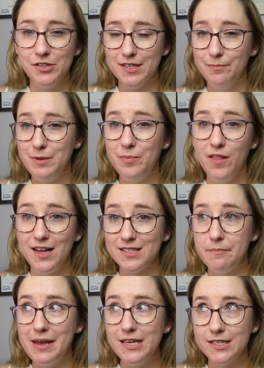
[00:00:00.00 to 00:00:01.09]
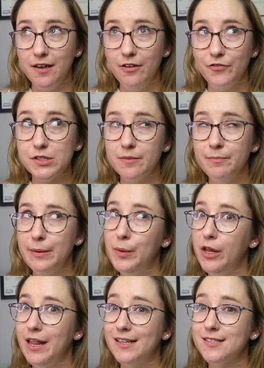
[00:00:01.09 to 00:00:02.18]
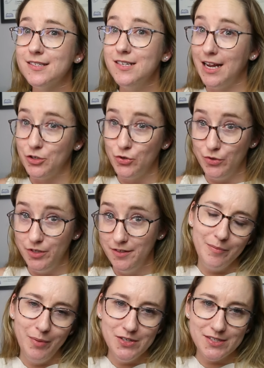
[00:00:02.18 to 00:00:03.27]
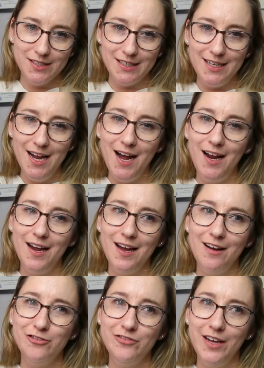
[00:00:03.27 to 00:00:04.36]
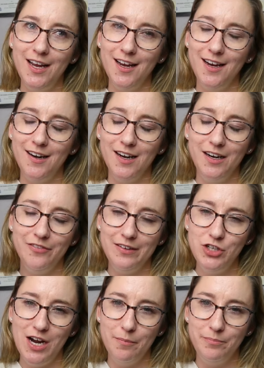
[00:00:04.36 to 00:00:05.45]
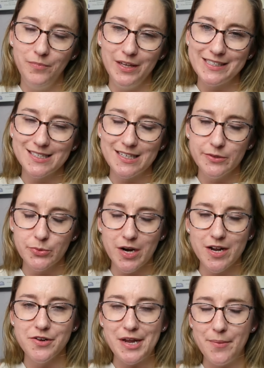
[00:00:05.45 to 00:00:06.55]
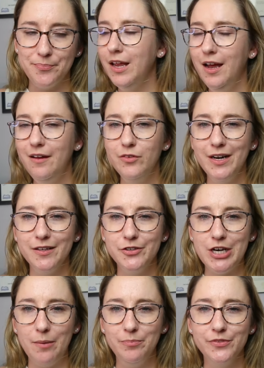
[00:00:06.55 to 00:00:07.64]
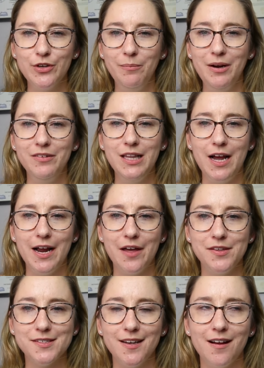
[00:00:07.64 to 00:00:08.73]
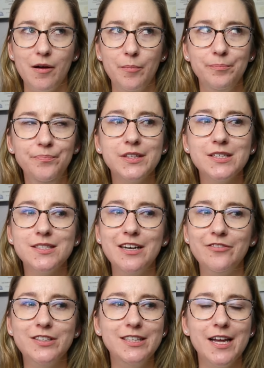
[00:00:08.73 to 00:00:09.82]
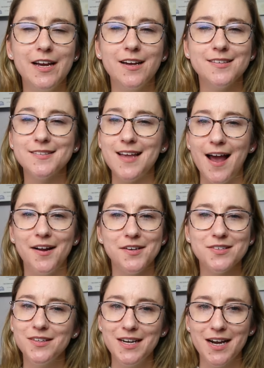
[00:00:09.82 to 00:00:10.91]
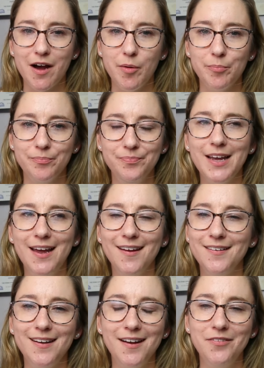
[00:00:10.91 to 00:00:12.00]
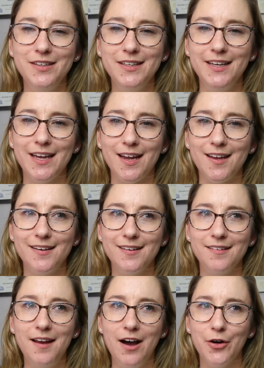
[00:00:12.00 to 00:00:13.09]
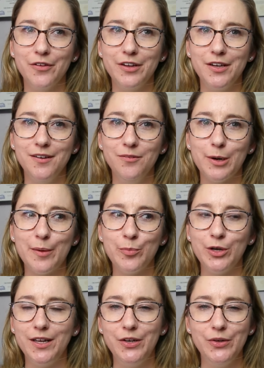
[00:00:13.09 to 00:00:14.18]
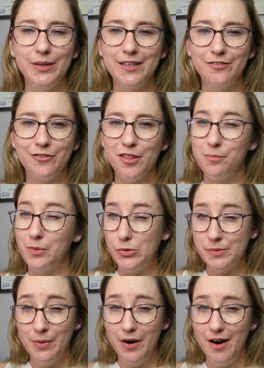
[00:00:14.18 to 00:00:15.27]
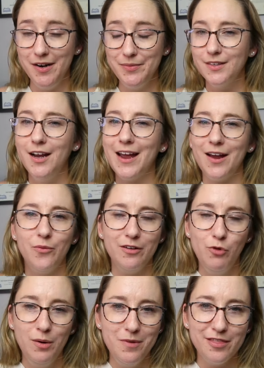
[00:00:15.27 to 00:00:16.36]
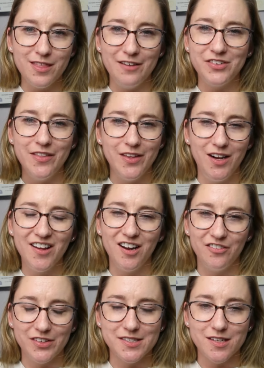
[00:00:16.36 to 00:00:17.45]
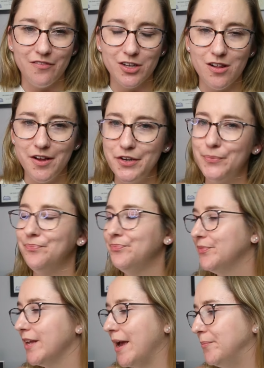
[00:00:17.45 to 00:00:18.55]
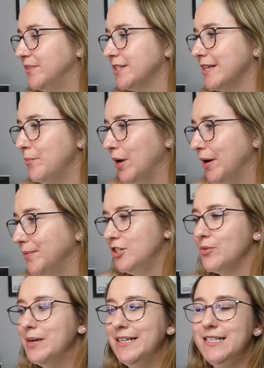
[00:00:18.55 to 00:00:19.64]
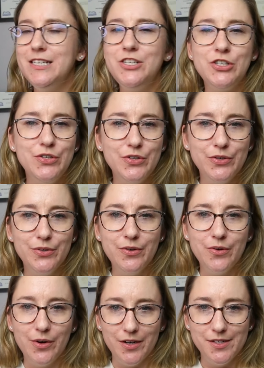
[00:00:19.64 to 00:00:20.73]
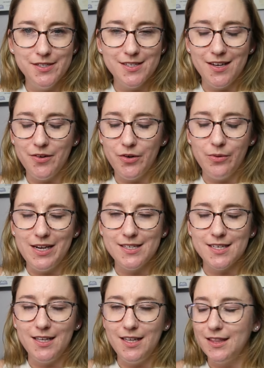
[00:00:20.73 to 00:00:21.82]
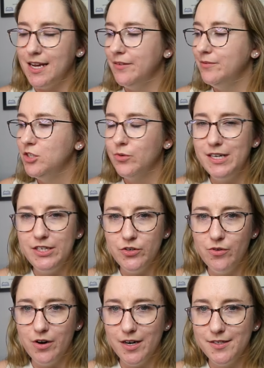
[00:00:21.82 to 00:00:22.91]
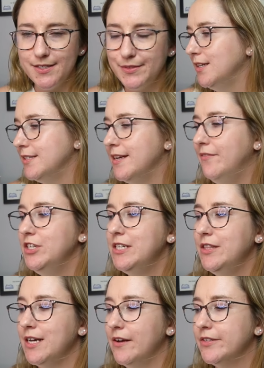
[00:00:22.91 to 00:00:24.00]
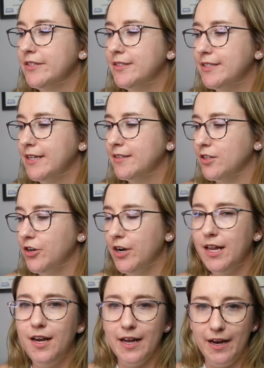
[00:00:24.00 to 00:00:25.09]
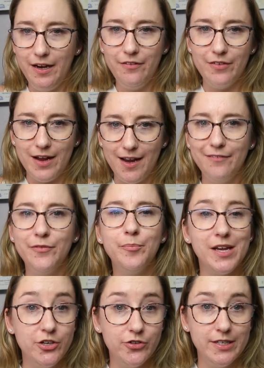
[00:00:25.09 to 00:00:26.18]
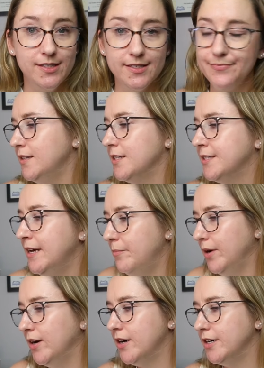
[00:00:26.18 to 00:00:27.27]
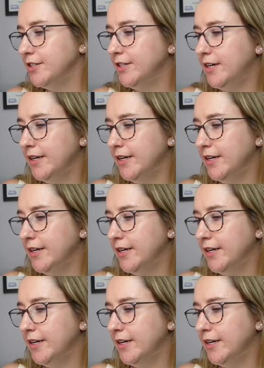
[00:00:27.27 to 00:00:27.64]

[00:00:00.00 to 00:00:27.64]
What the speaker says: For some people, that's amazing. For some people, that's not good. Personally, I have a 9-to-5 job. Like I said, I was working all day. I have a regular job, so I'm not relying on this income. This is definitely like a side hustle income, and I really get out of it what I put into it for the most part. Okay, we have 1 month left, and then I'll get all philosophical on you. Okay, December. 22 orders. I don't know why I said it like that. 22 orders. 17,695 page reads. December.